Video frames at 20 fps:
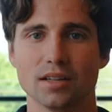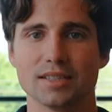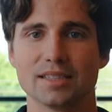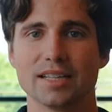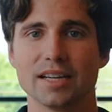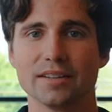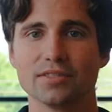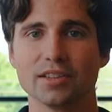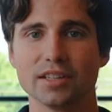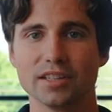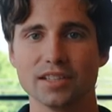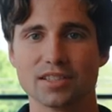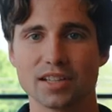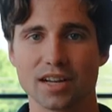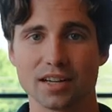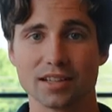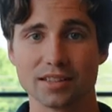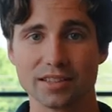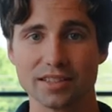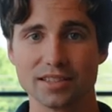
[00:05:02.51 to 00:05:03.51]
Save leads
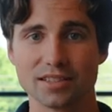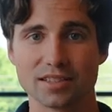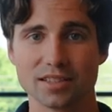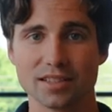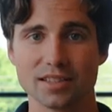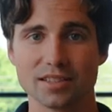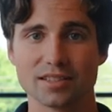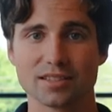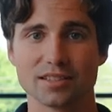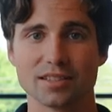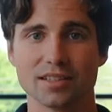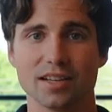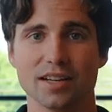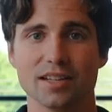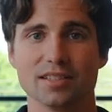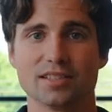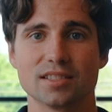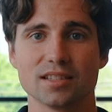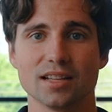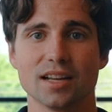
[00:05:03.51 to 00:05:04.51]
on a leads list
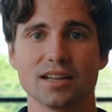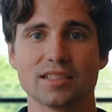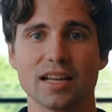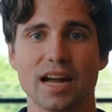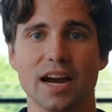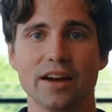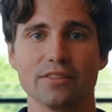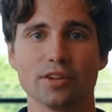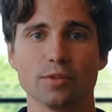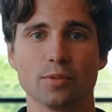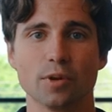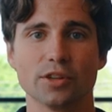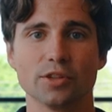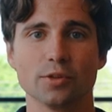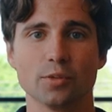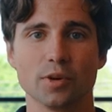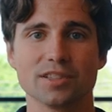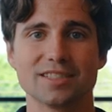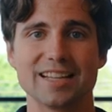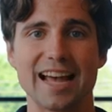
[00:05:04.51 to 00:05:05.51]
and select everyone
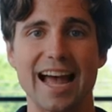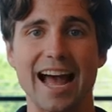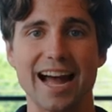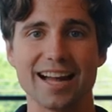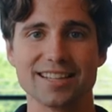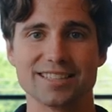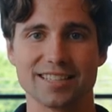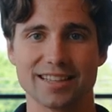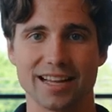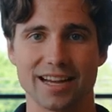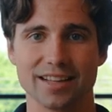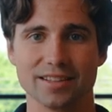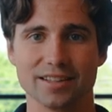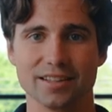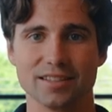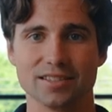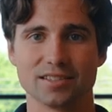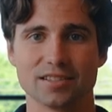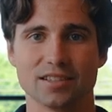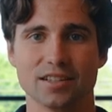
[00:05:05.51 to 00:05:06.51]
you want to add to that
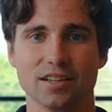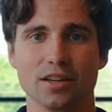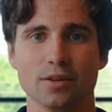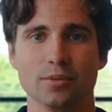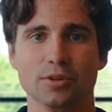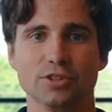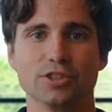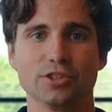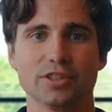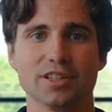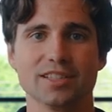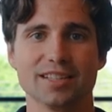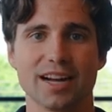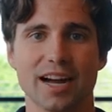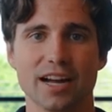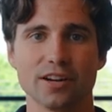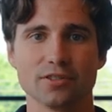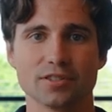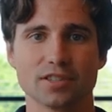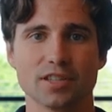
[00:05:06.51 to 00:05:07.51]
list, which you can
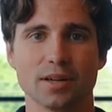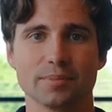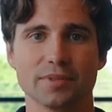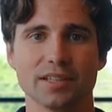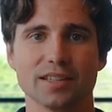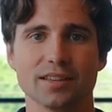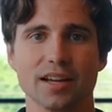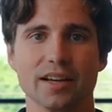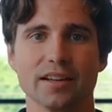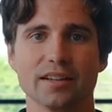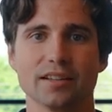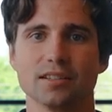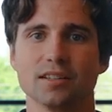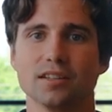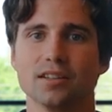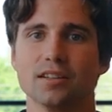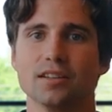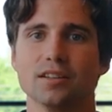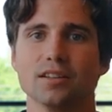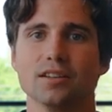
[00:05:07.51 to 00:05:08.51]
title something like
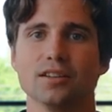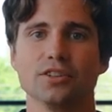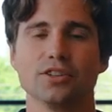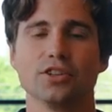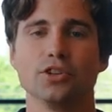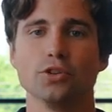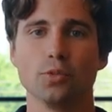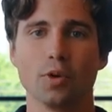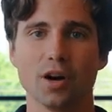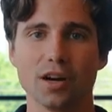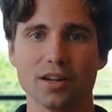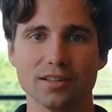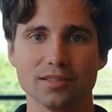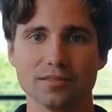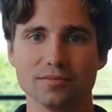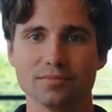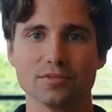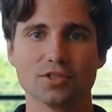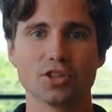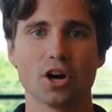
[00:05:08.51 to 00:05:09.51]

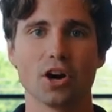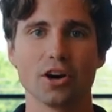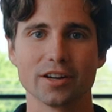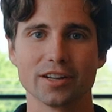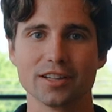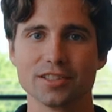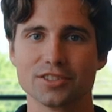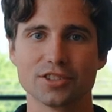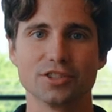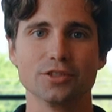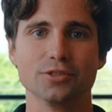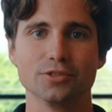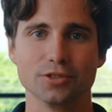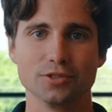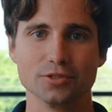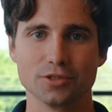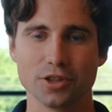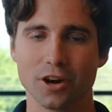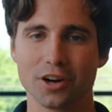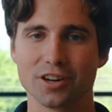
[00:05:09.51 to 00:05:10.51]
Q1 targets,
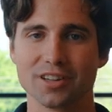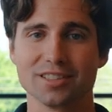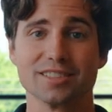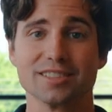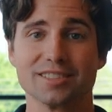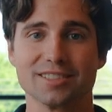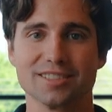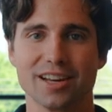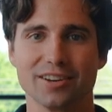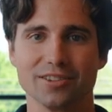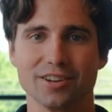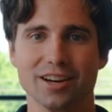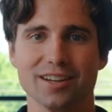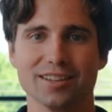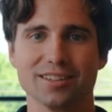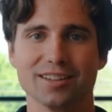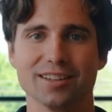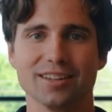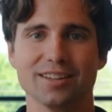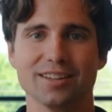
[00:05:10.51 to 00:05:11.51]
Q2 targets, etc.